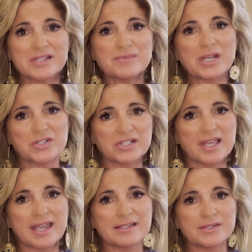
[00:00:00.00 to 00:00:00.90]

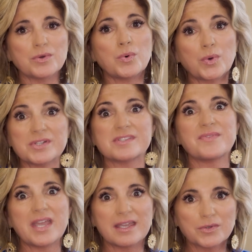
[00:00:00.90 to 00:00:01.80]
specialized horse
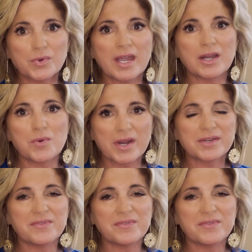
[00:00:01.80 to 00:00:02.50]
vet or equine